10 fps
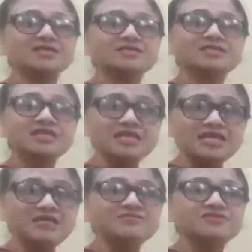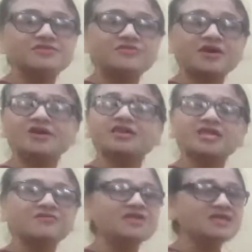its leaves were
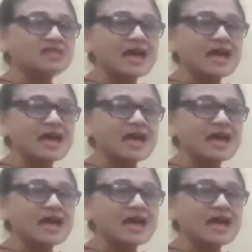giving